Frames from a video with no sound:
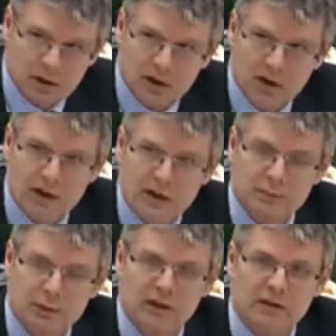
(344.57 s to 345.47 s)

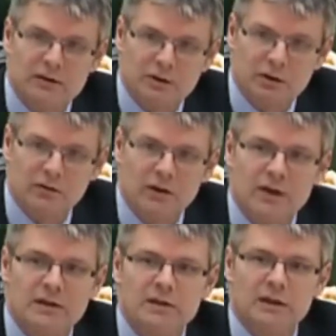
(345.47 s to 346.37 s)
explain the
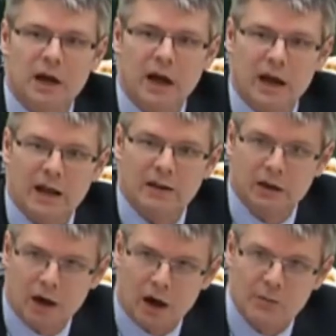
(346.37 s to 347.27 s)
service and the
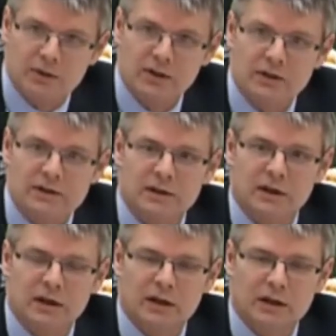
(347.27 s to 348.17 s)
options that
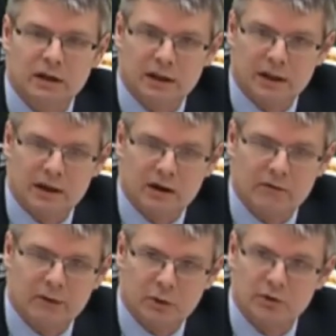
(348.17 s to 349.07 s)

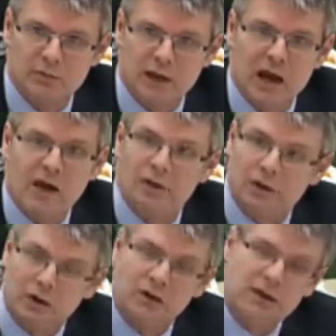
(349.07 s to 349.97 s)
folks may have,
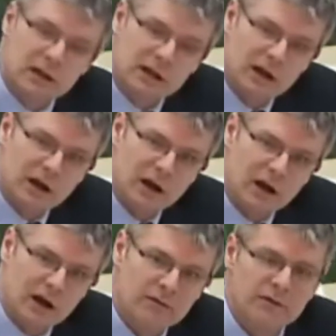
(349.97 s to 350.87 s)
including taking it
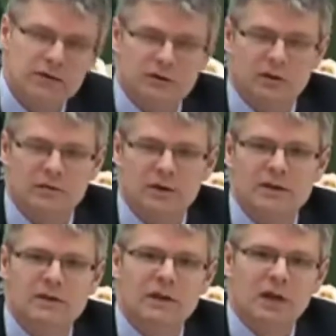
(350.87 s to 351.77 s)
off the service,
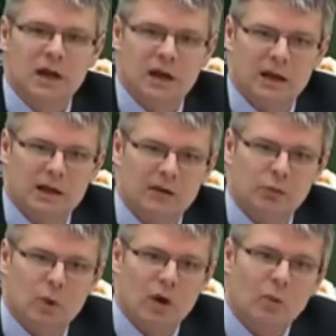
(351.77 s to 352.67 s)
and as
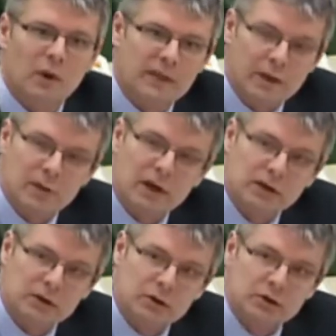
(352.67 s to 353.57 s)
well what they may
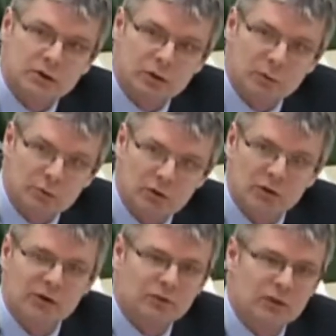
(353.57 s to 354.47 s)
do to improve.
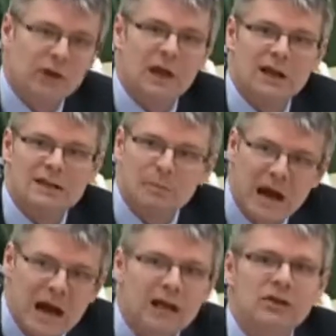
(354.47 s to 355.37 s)
It's really a
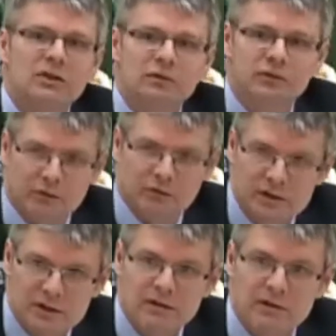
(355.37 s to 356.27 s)
package of
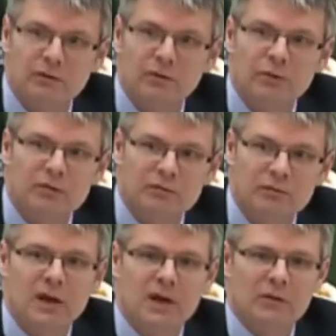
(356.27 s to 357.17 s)
services that we've
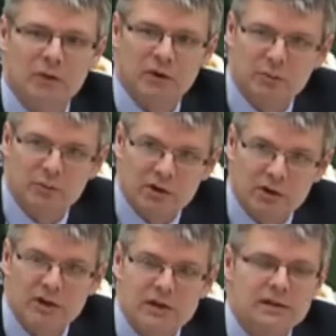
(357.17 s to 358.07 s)

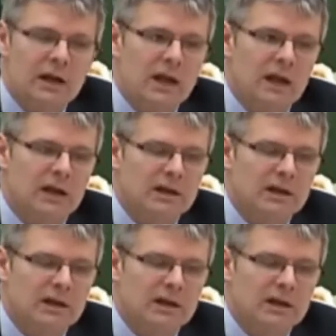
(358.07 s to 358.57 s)
purchased, and